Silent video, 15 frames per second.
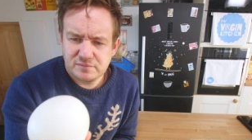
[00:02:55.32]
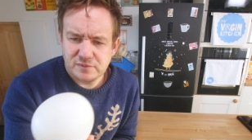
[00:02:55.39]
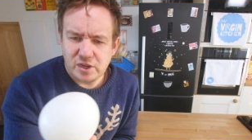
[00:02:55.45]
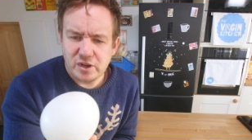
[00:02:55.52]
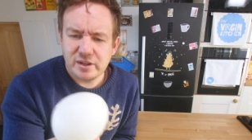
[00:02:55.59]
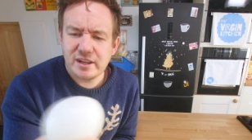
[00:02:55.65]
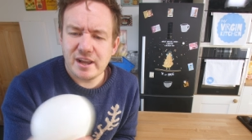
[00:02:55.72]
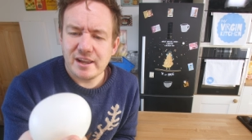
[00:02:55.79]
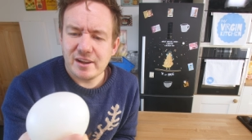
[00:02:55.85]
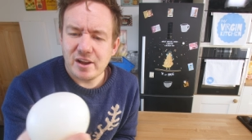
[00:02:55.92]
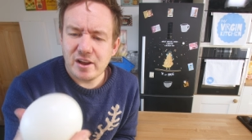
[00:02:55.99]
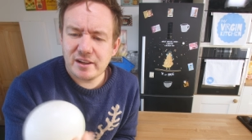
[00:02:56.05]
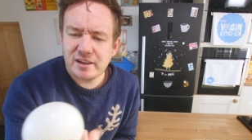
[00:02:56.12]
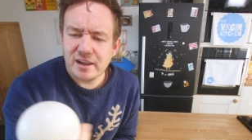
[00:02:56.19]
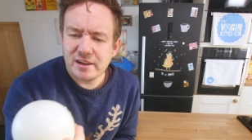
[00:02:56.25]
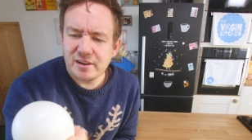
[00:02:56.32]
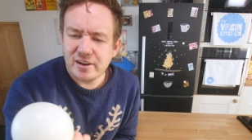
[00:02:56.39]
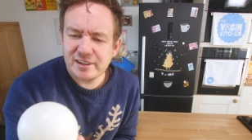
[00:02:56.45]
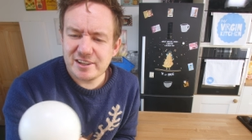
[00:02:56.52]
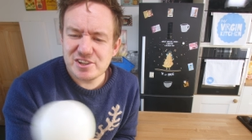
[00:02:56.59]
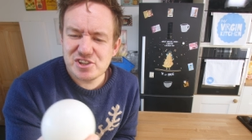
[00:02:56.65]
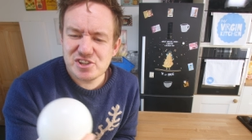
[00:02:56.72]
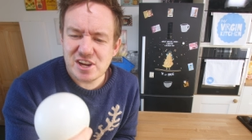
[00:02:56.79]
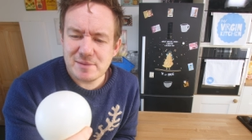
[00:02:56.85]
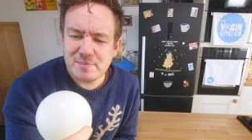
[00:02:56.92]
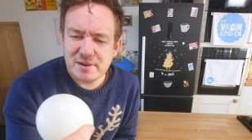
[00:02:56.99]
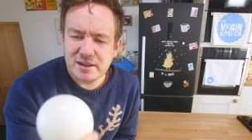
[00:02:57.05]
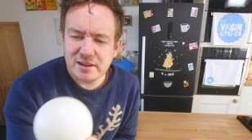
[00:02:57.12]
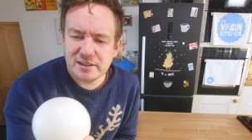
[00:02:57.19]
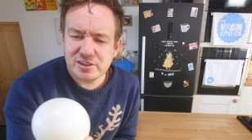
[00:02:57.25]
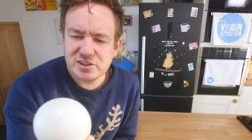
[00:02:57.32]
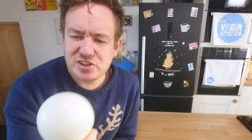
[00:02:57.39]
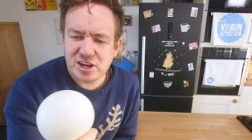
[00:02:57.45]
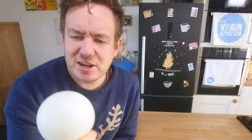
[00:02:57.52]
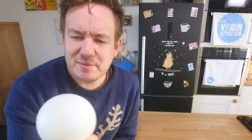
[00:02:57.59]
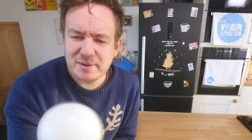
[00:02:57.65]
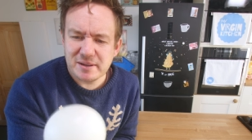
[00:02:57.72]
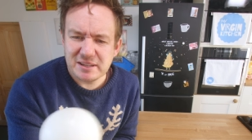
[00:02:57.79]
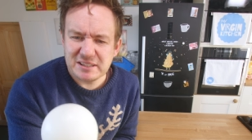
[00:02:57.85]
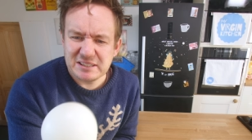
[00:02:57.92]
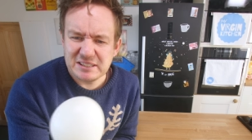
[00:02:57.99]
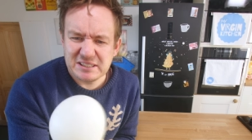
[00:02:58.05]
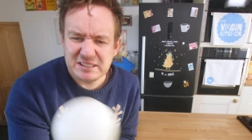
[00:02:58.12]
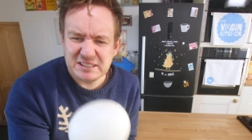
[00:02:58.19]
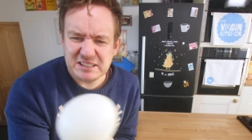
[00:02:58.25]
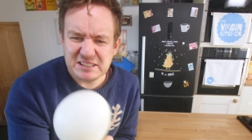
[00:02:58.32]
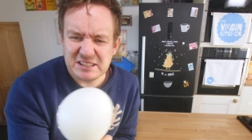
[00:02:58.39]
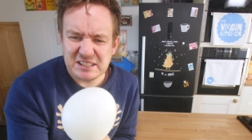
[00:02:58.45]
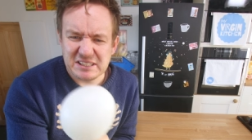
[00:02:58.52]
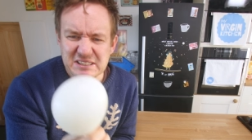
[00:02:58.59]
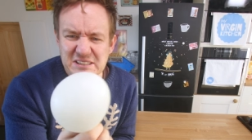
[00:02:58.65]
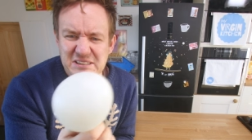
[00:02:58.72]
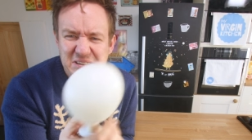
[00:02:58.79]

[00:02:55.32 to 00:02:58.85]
Okay, okay. I can shape it. I can shape it. I think.